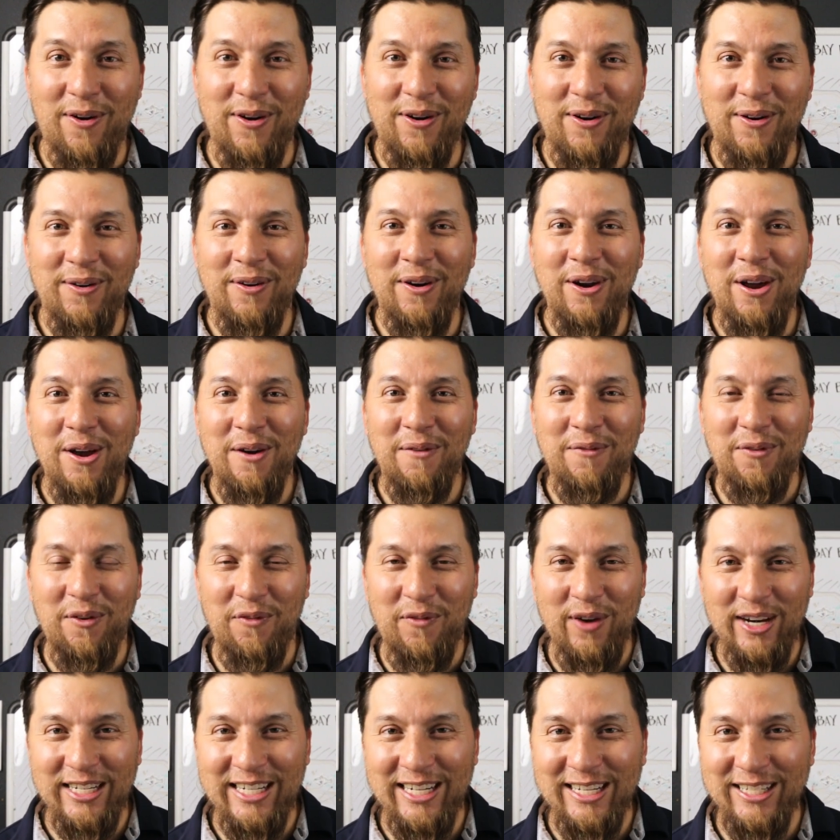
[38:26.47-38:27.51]
for, for
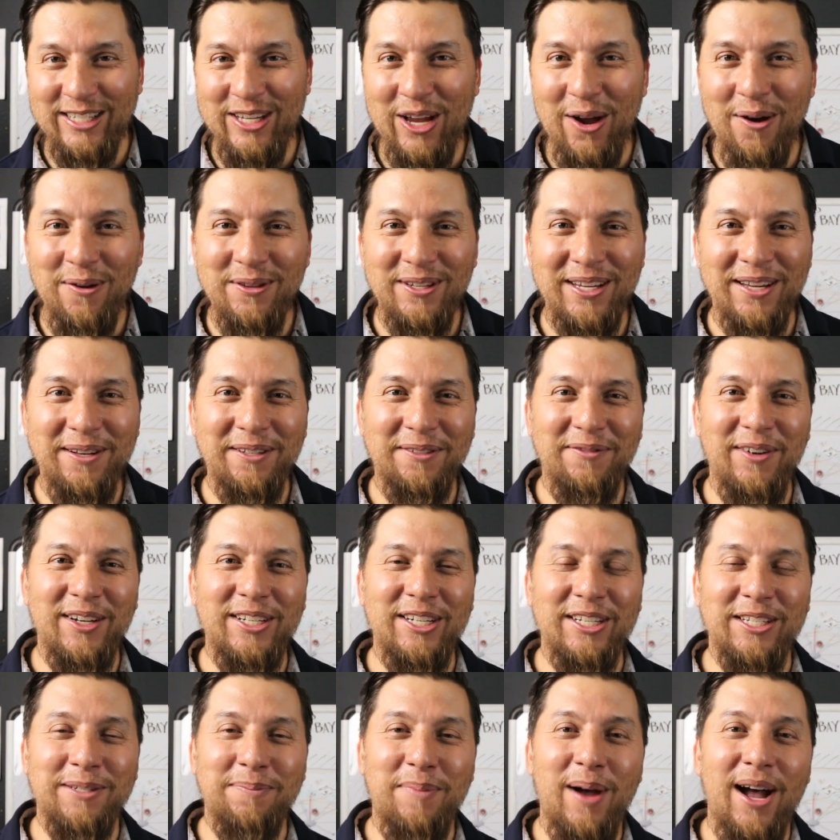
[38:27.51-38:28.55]
fishing zones and
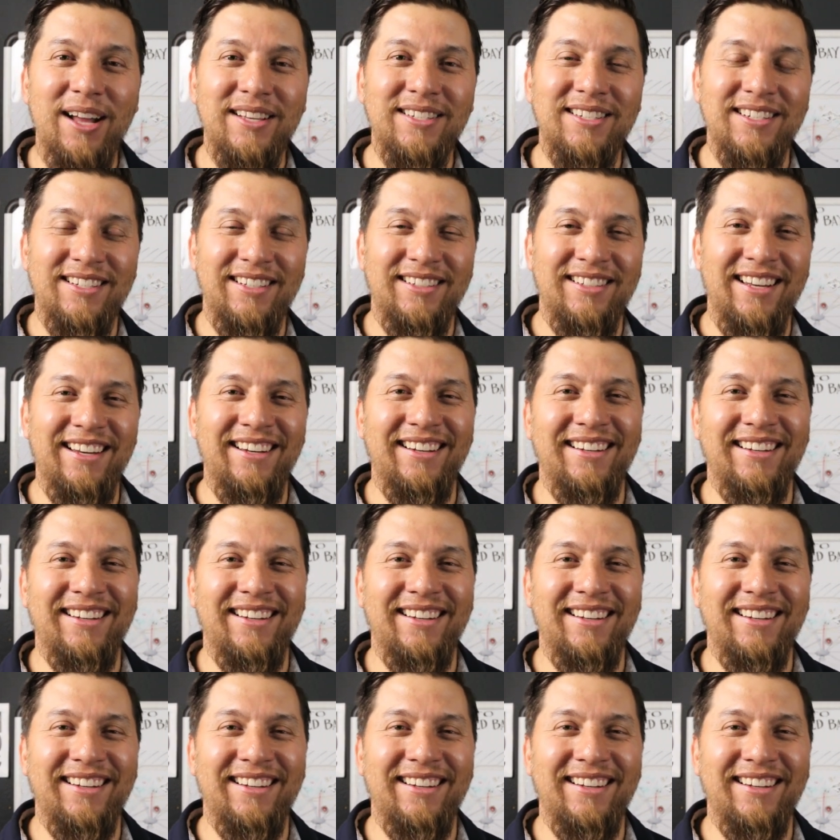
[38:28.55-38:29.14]
fishing spots and,